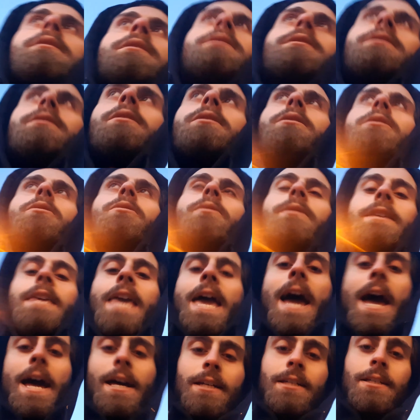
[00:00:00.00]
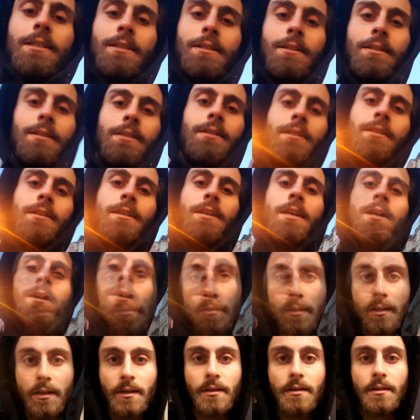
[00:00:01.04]
So yeah.
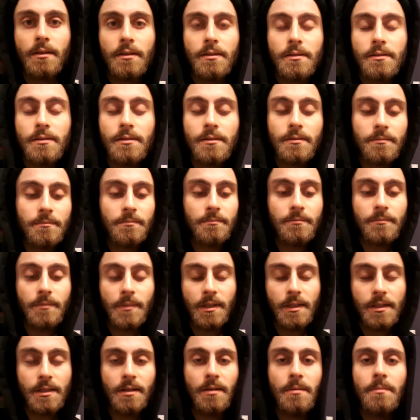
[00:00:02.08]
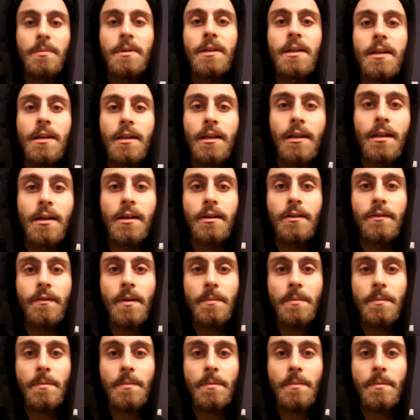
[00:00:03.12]
Hi guys, it's not been a lot of